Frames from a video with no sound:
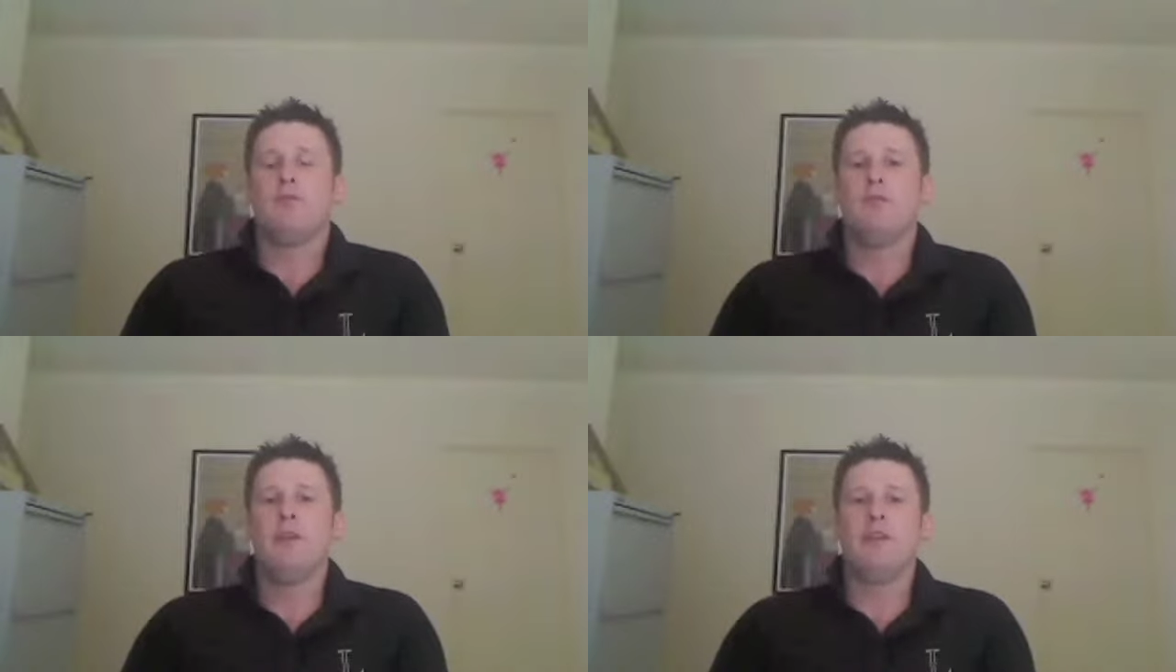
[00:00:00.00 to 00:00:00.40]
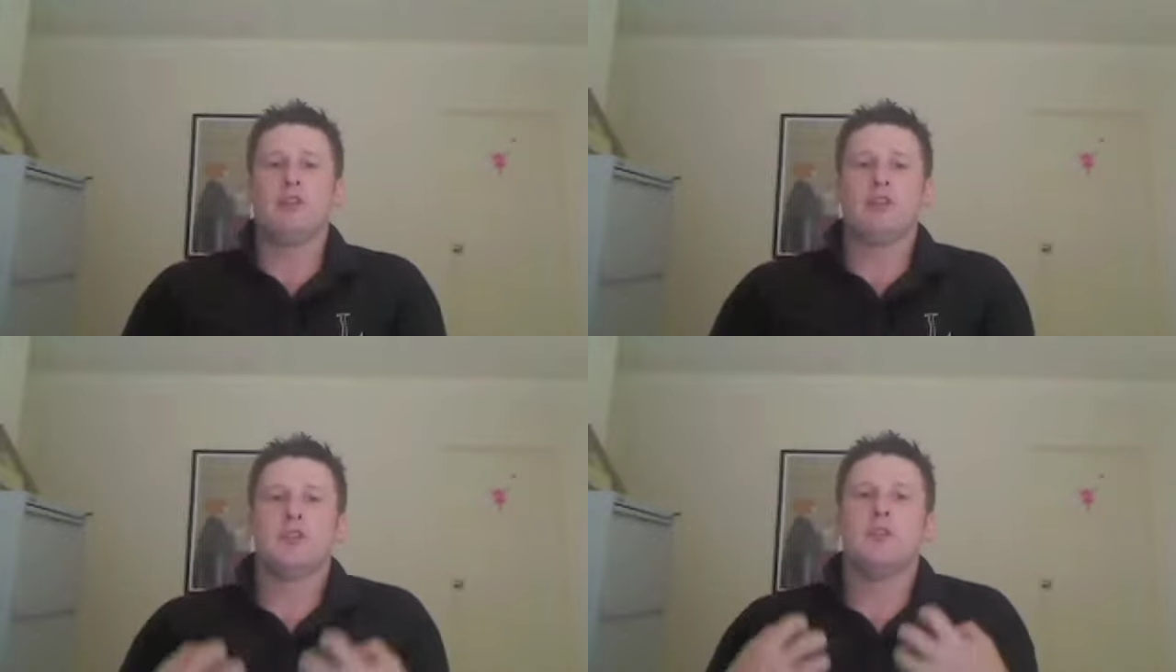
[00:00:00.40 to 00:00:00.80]

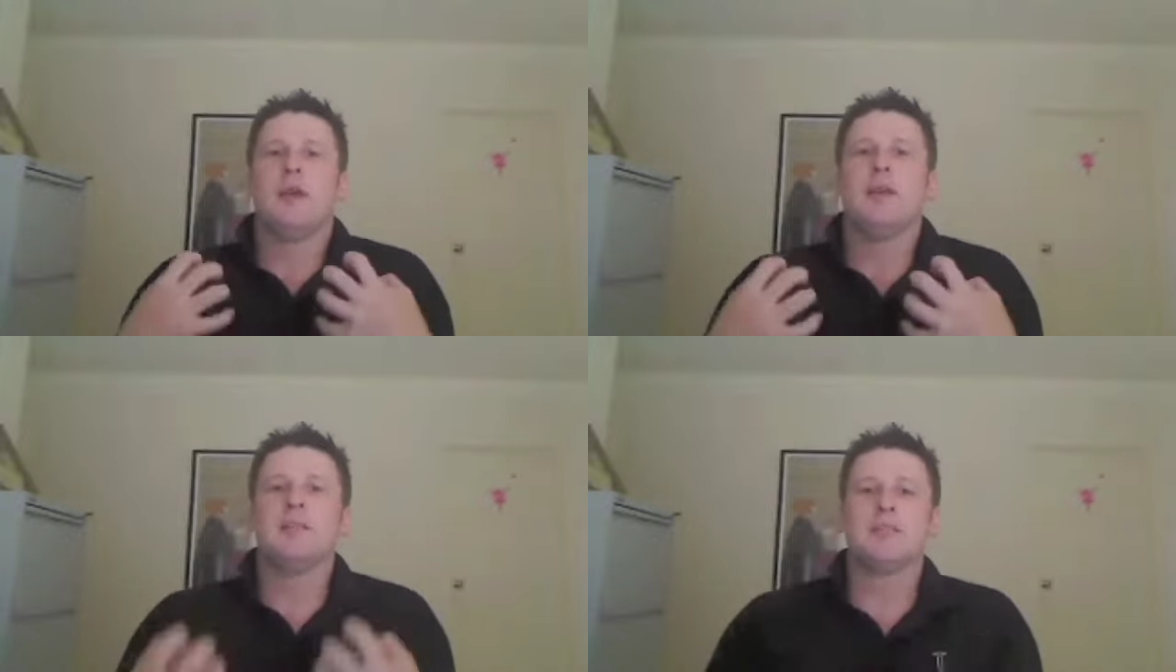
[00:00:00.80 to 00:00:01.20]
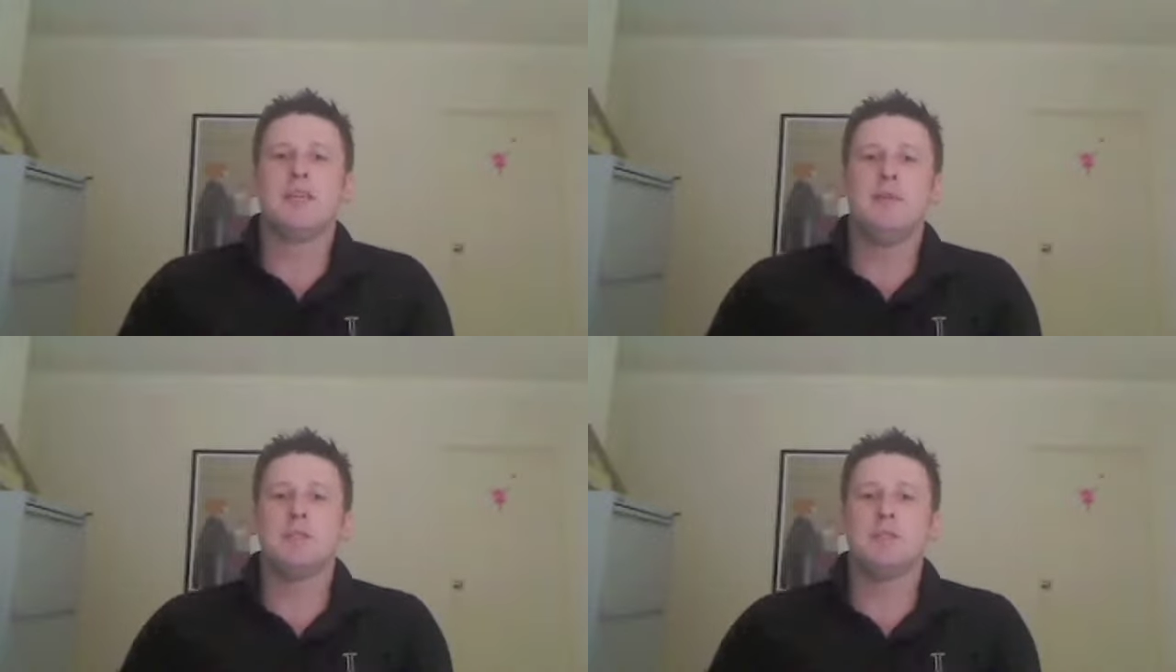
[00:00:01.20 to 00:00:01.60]
rich and
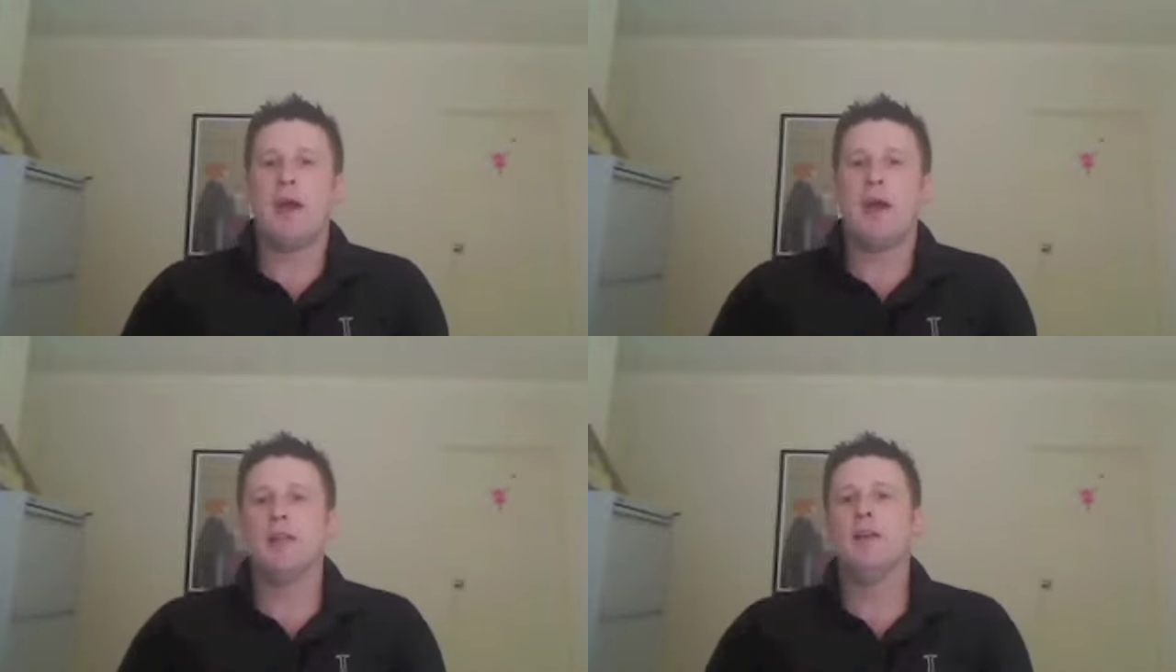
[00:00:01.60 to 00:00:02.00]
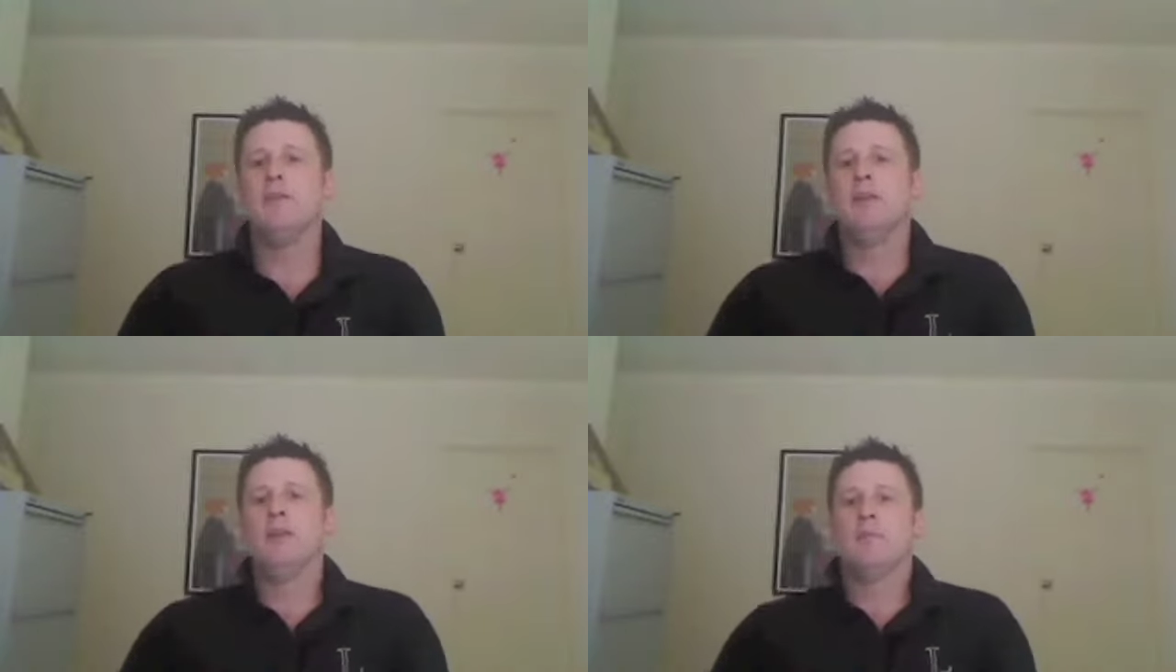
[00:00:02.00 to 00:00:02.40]
seamless
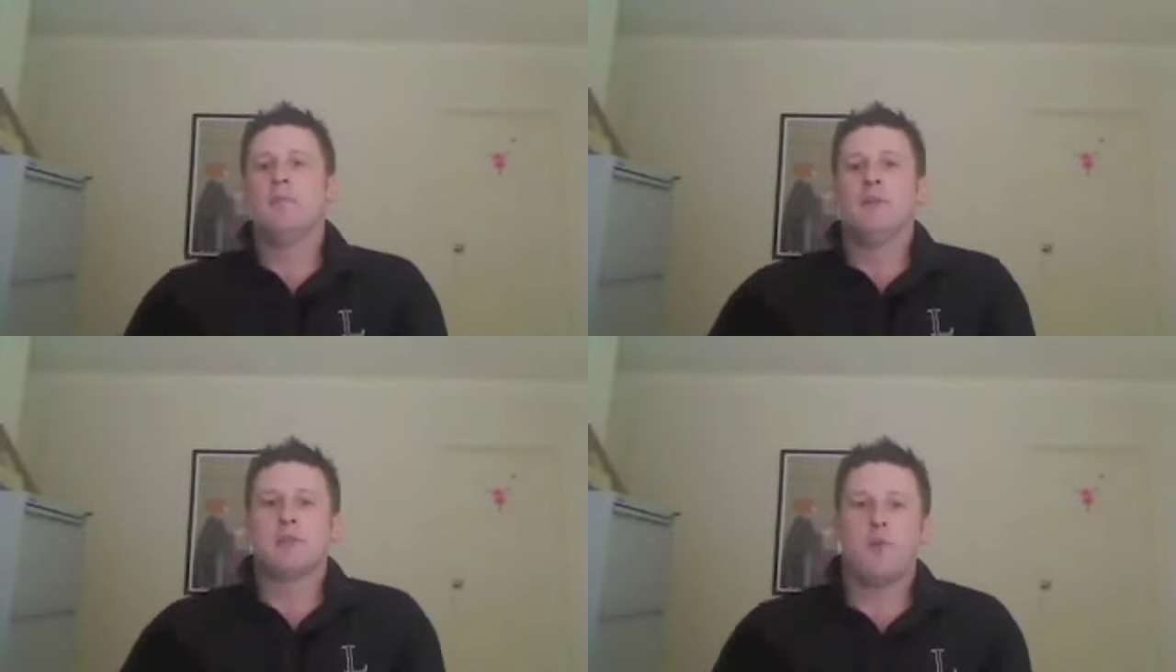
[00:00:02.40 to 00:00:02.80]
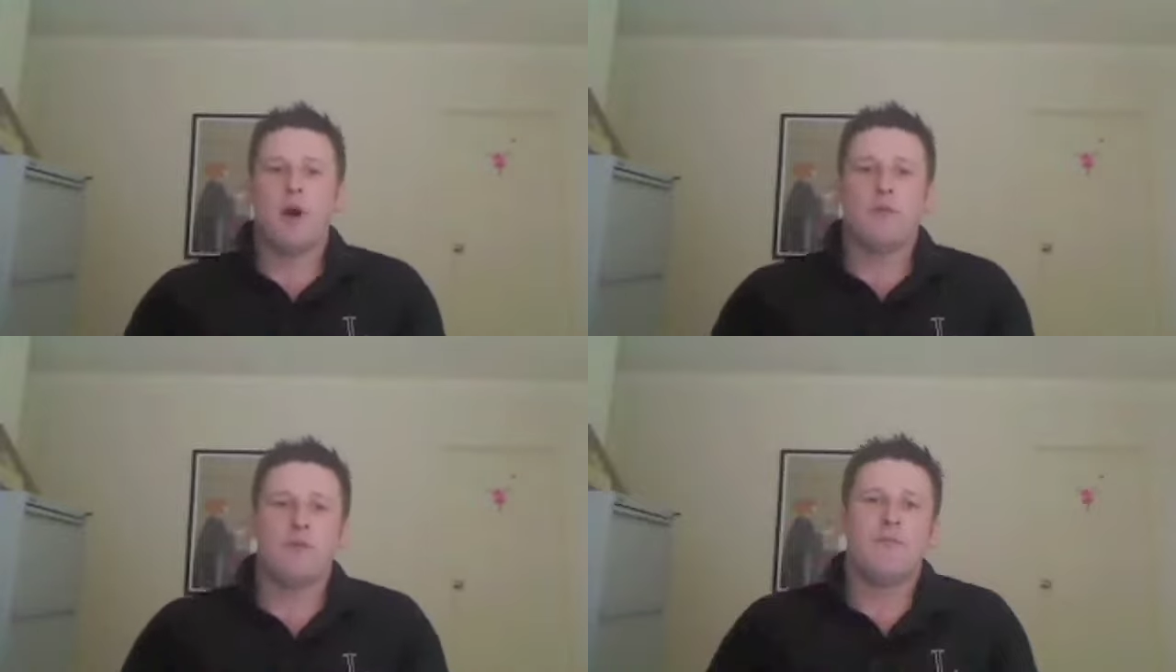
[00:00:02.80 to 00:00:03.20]
palate that is
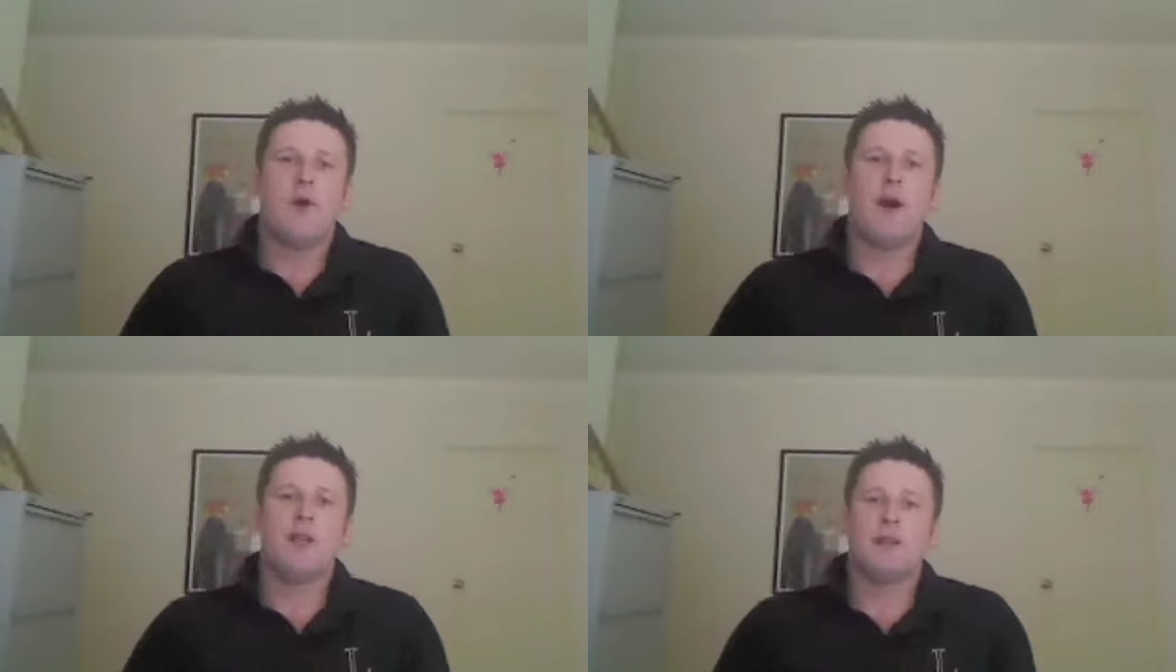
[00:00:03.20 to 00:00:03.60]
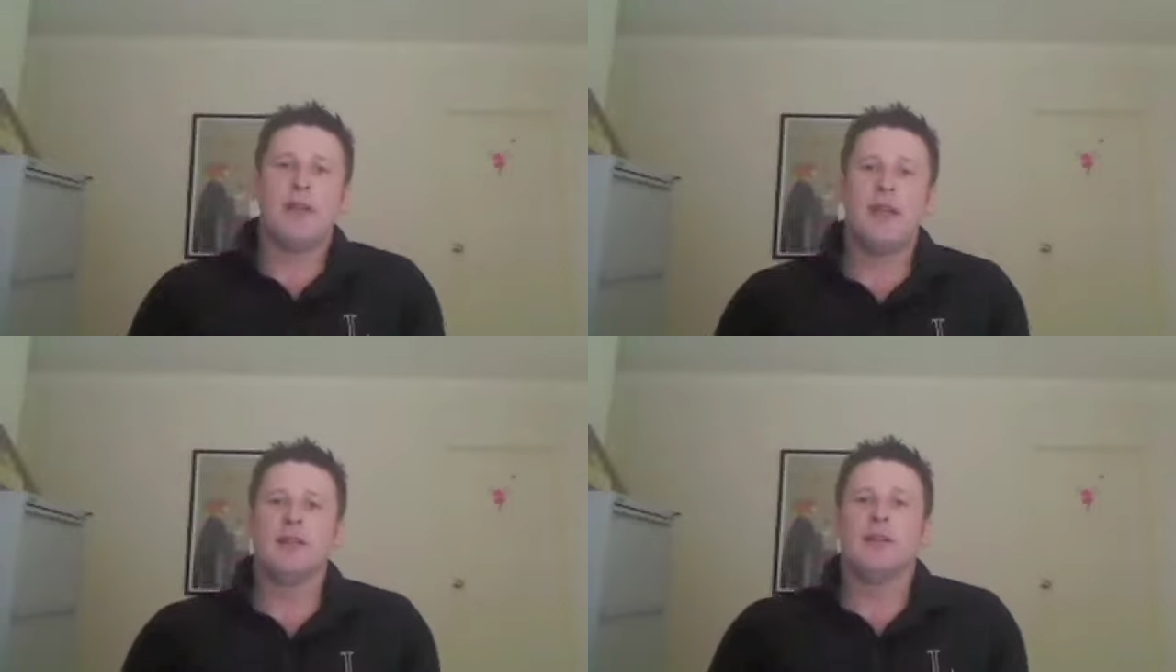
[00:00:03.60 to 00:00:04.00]
quite refined
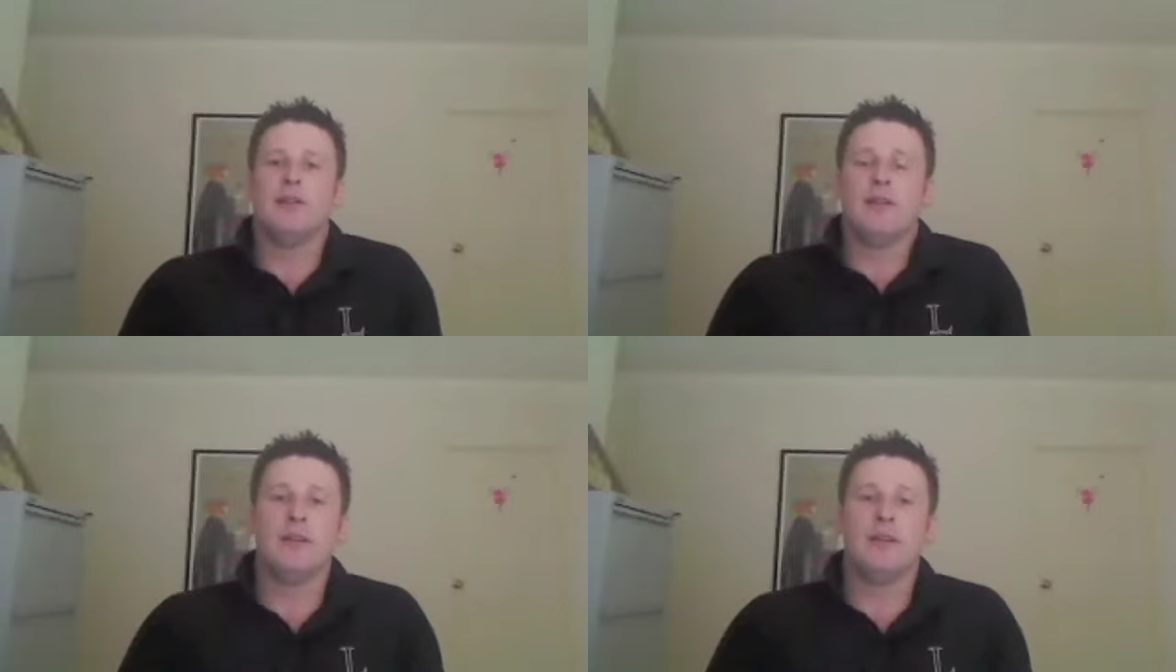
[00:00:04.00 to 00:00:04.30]
and elegant,